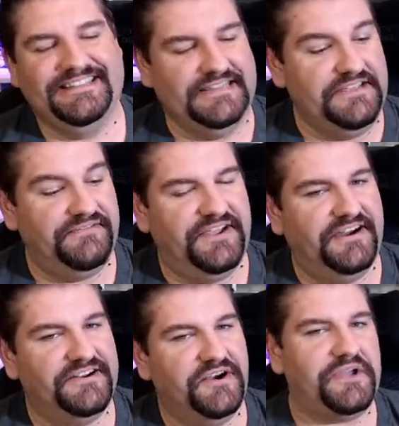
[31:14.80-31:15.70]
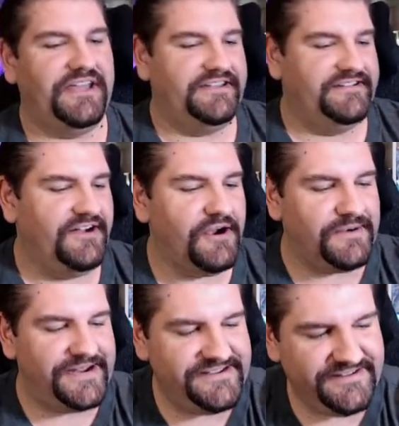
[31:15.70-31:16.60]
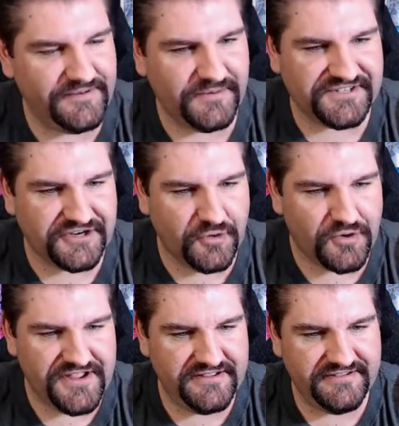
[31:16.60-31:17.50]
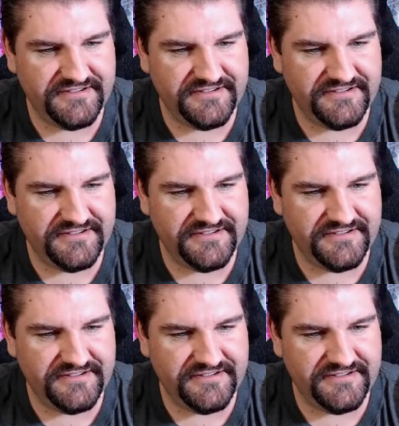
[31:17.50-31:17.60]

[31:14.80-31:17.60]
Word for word: Leafeon. Okay. All right. Wasn't a Gordie.